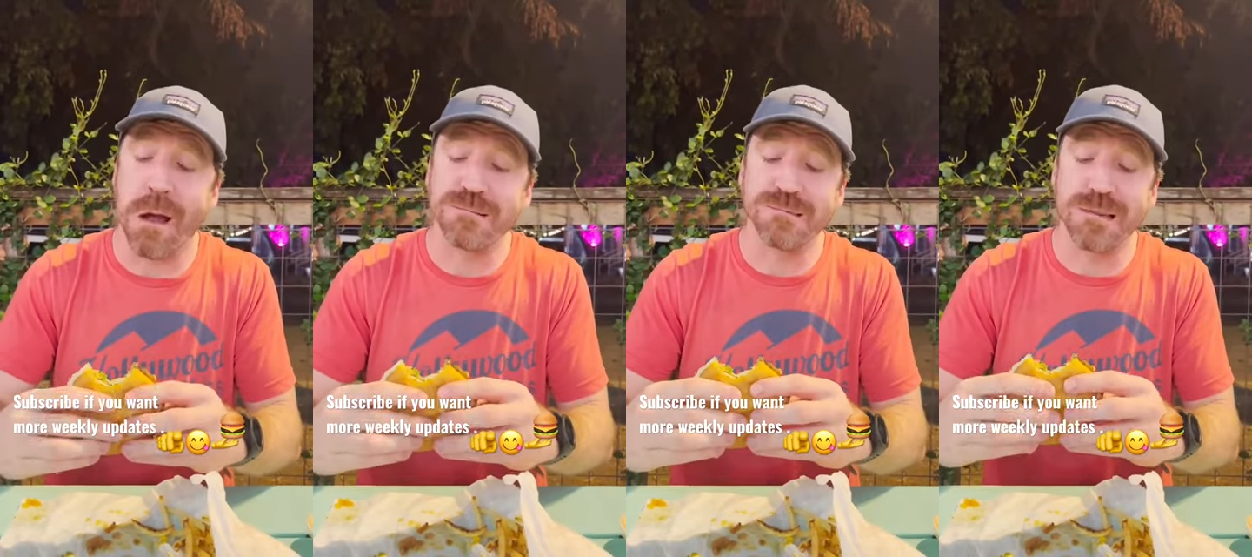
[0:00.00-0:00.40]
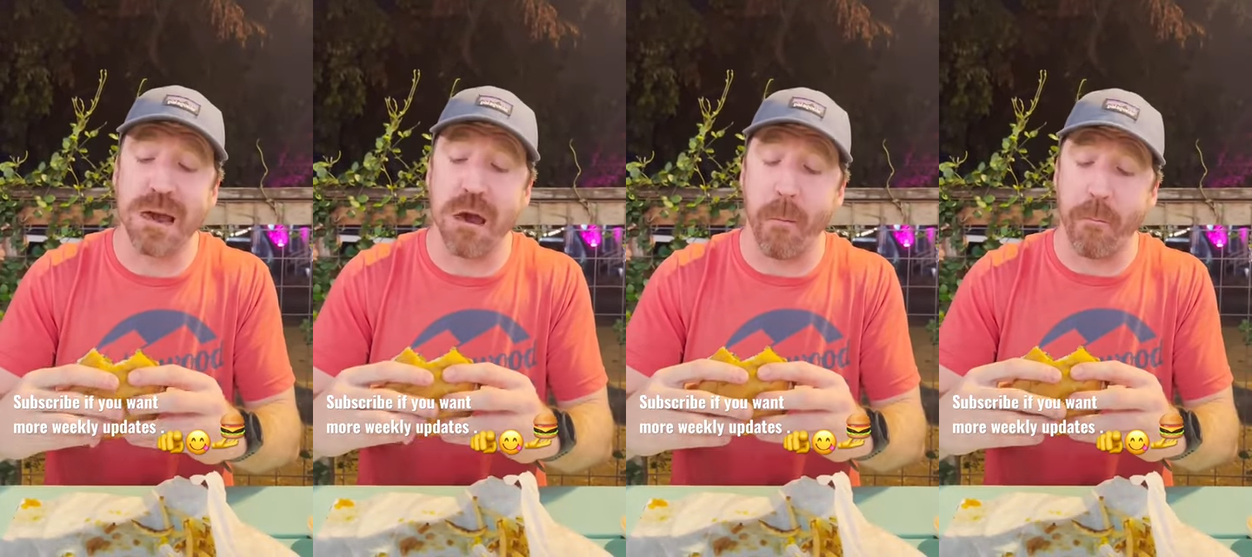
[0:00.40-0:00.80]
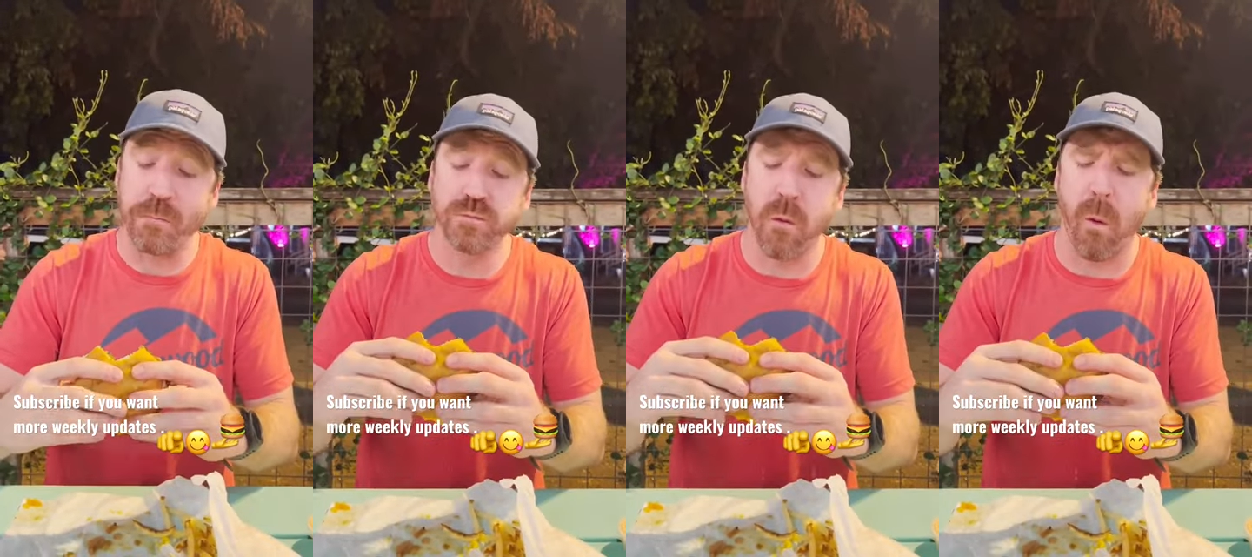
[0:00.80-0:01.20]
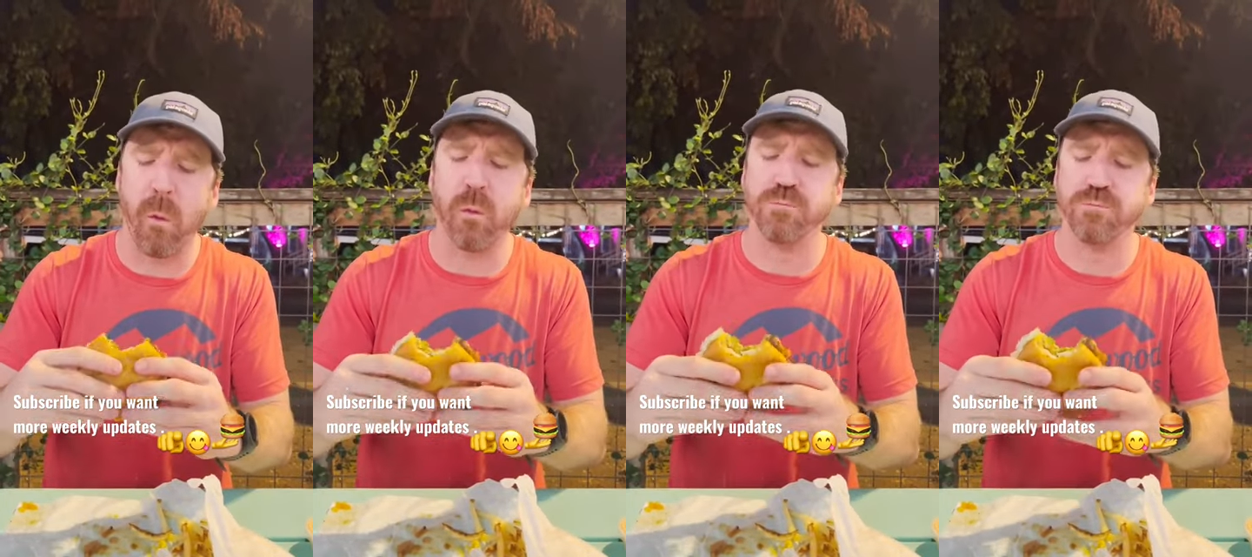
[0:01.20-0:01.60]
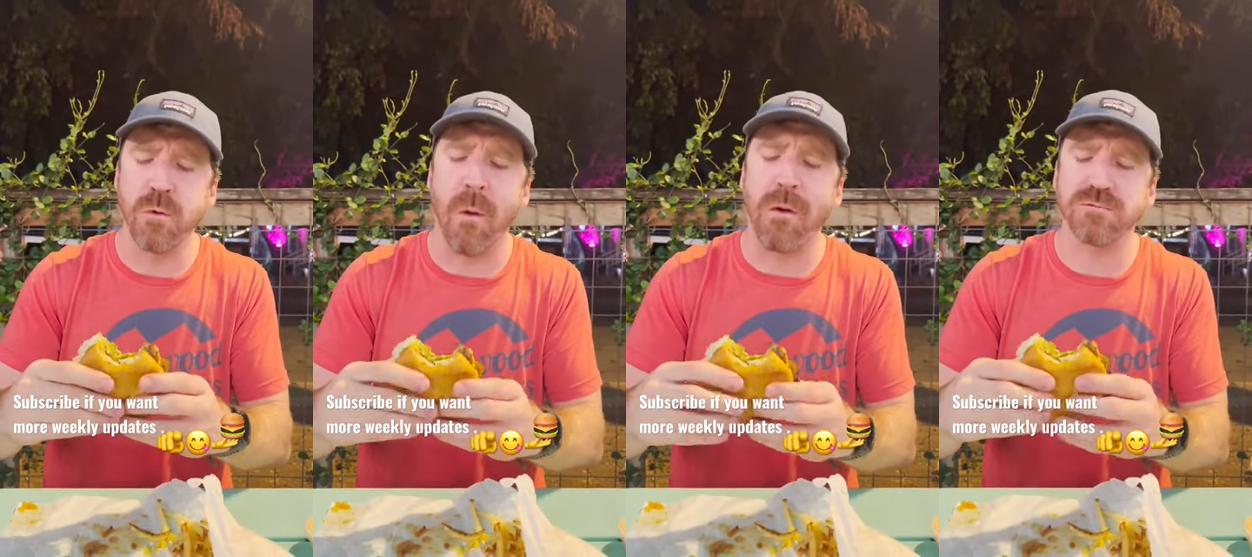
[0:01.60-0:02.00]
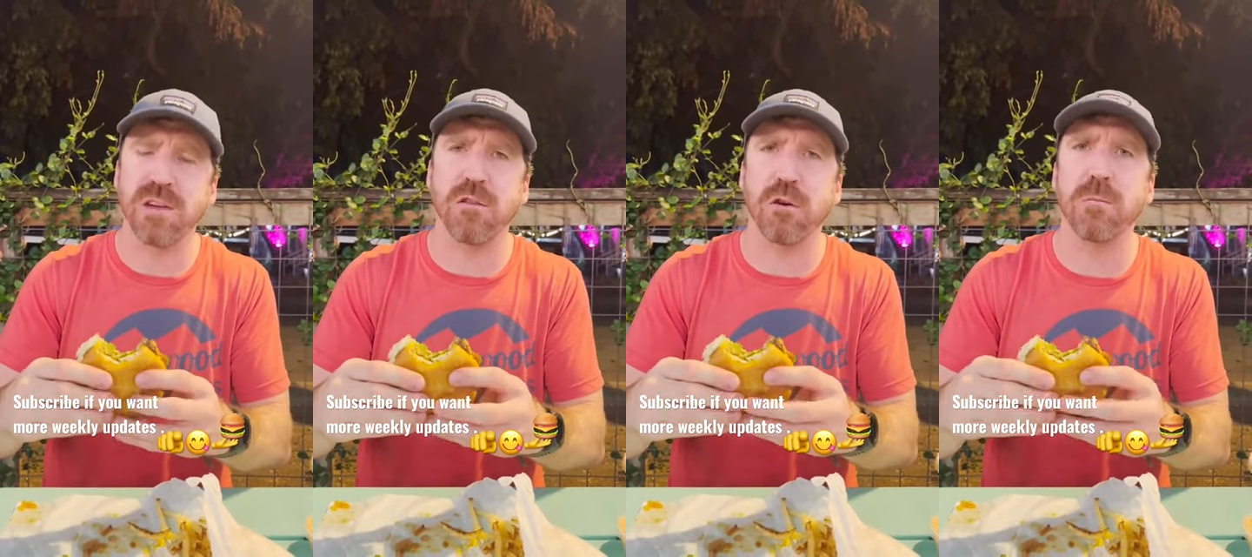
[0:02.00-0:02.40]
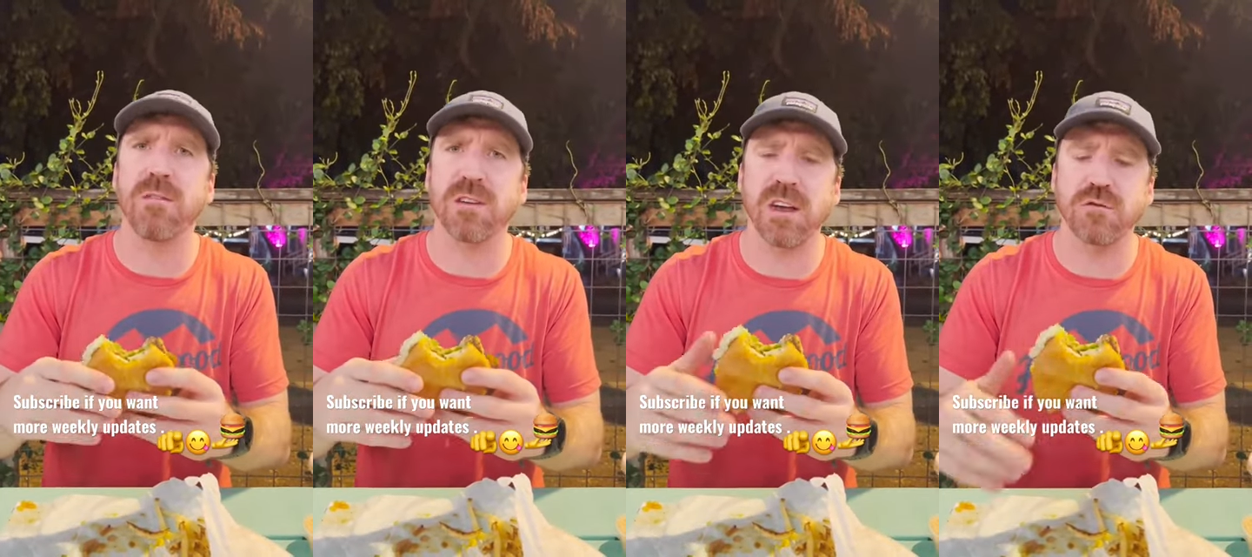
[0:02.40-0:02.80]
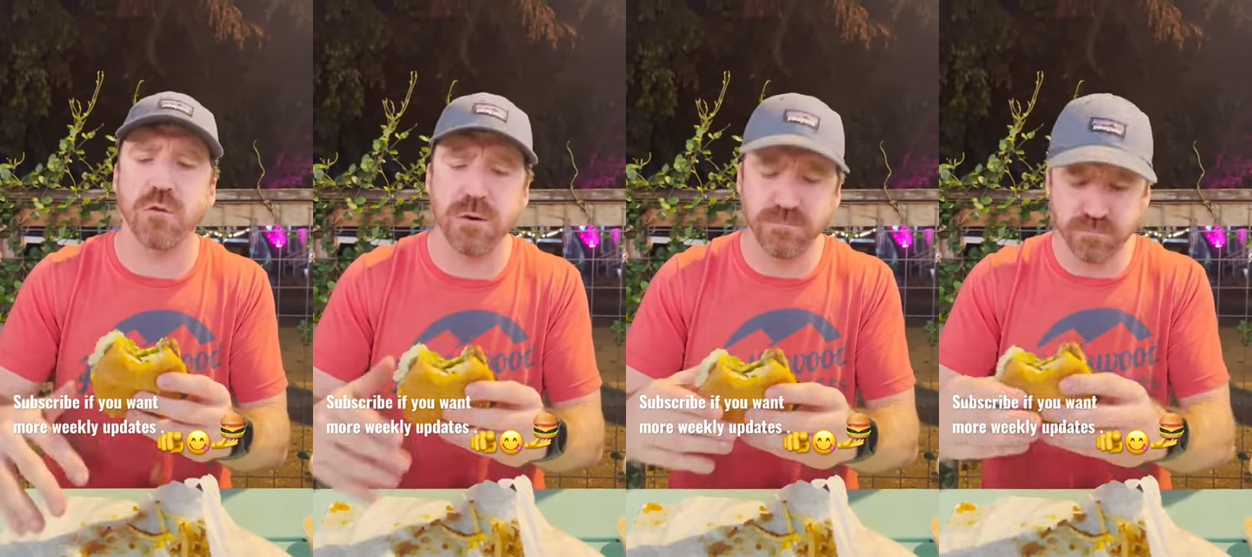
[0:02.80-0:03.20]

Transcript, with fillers: Damn. Ooh, got a little bit of a kick to it.